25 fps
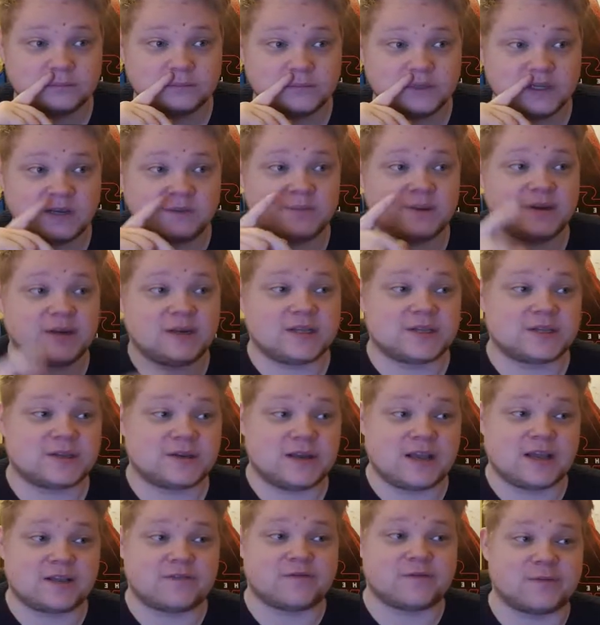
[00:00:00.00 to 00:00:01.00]
You've been
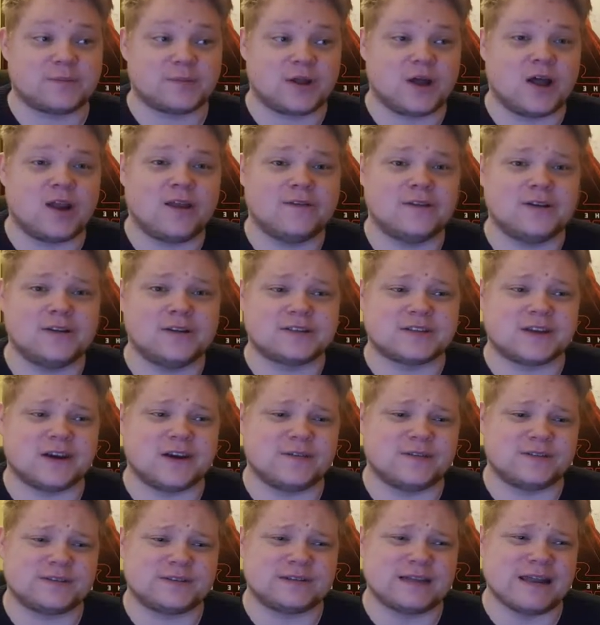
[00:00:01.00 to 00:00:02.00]
disconnected from Call of Duty
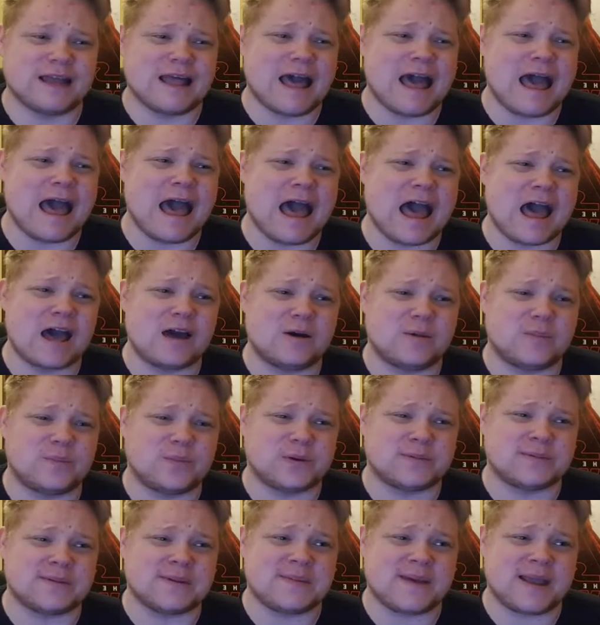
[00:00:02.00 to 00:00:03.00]
servers. No!
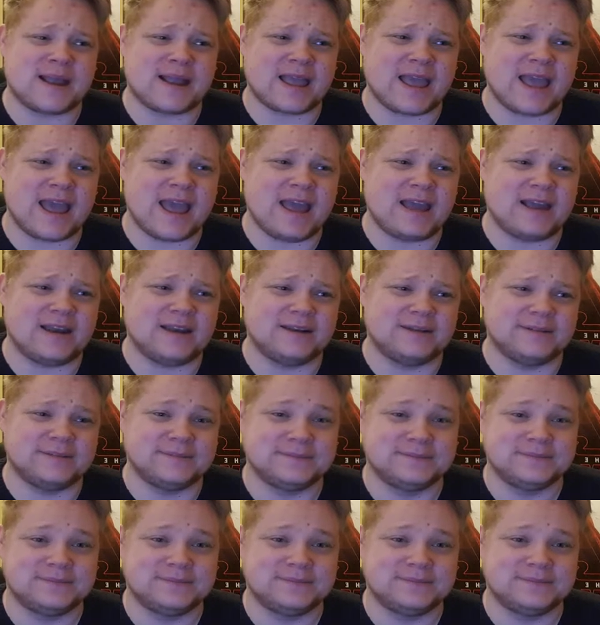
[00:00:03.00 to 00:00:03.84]
Put me back in!